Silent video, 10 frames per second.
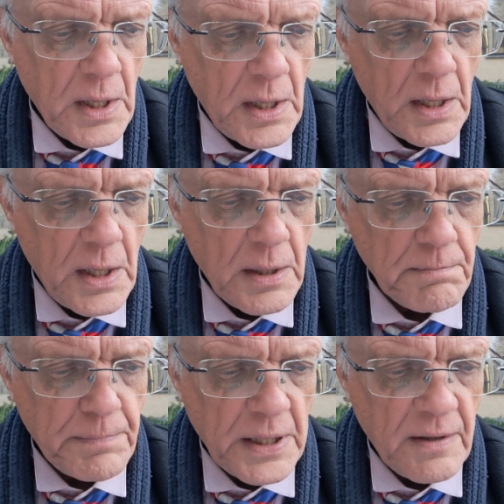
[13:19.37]

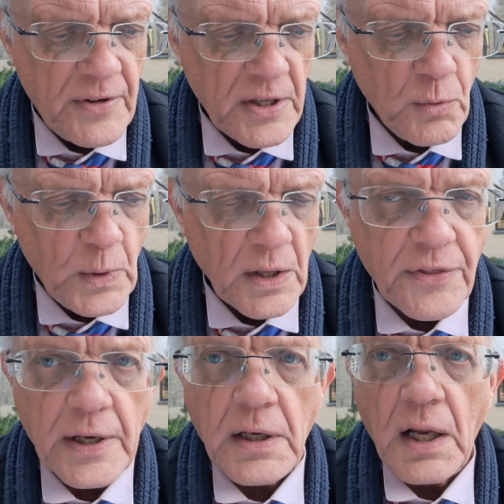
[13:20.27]
by a very
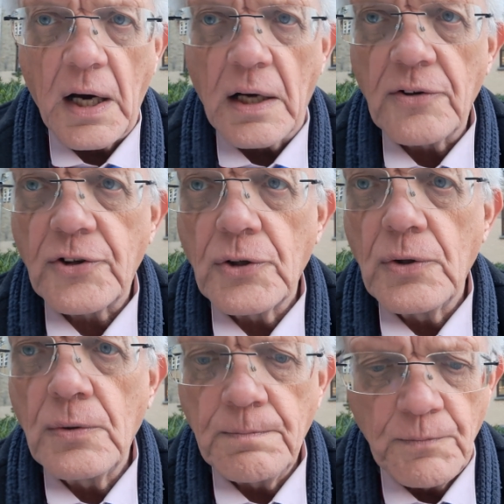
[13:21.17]
wealthy client
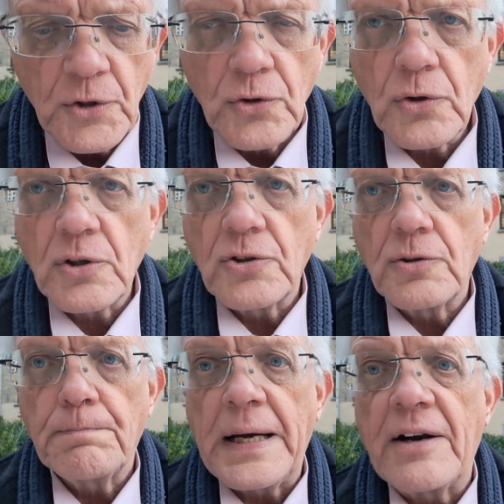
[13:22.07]
who took her
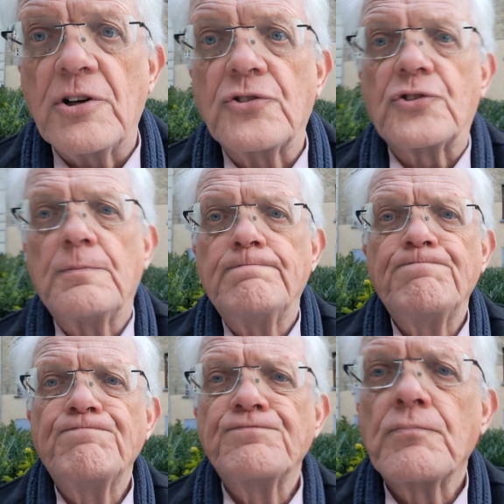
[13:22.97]
to Paris.
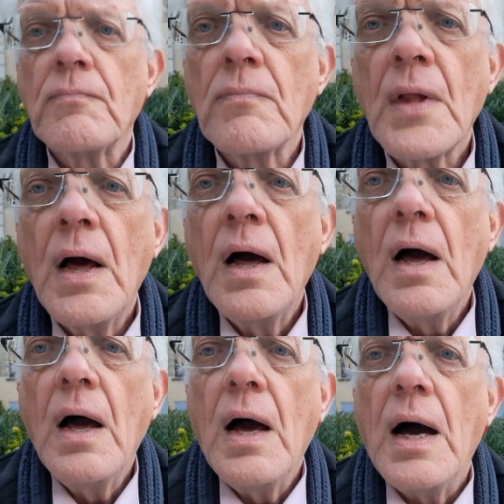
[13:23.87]

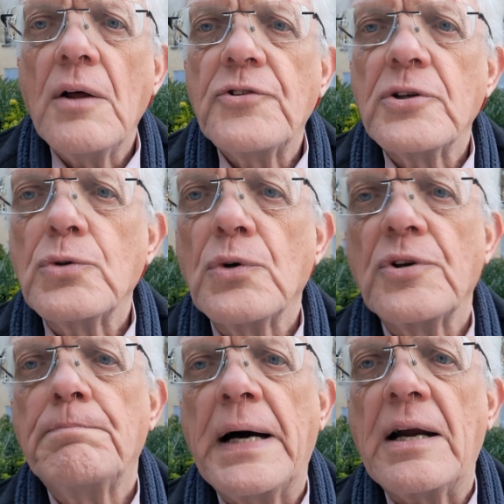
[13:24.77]
And so she was
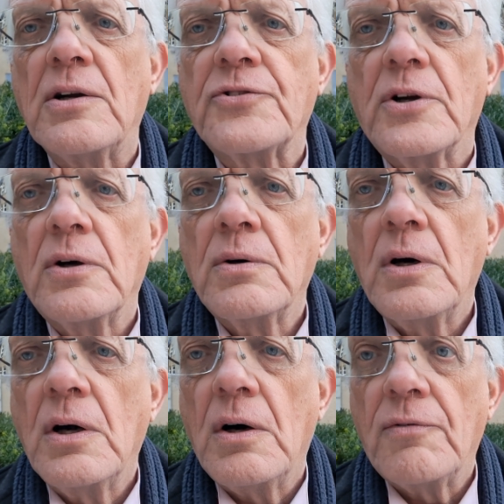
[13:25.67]
in Paris
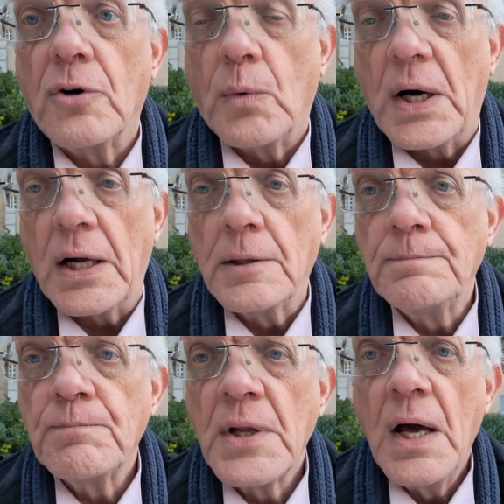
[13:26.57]
for a while.
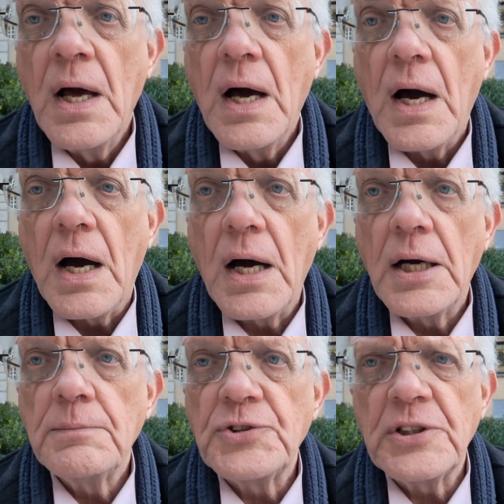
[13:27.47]

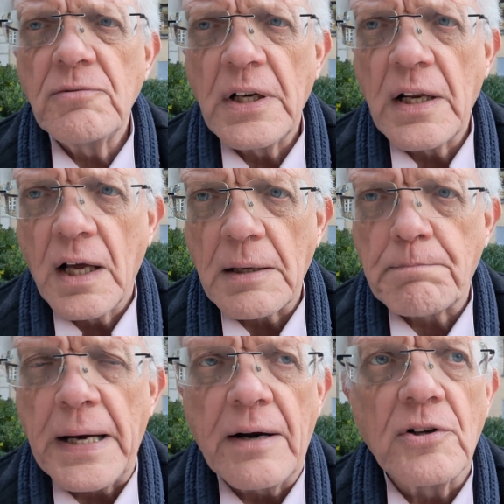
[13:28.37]
She didn't really
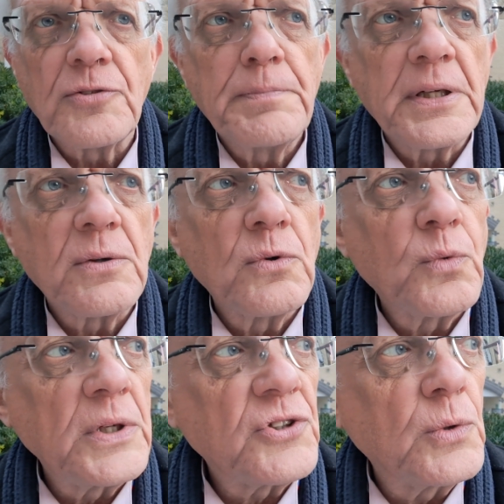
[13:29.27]
like Paris, but it
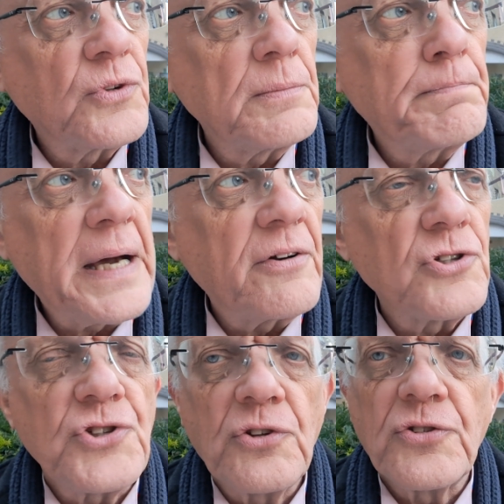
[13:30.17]
was when she was in
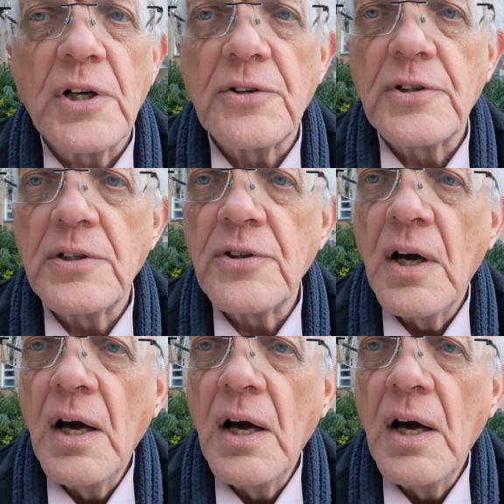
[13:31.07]
Paris she started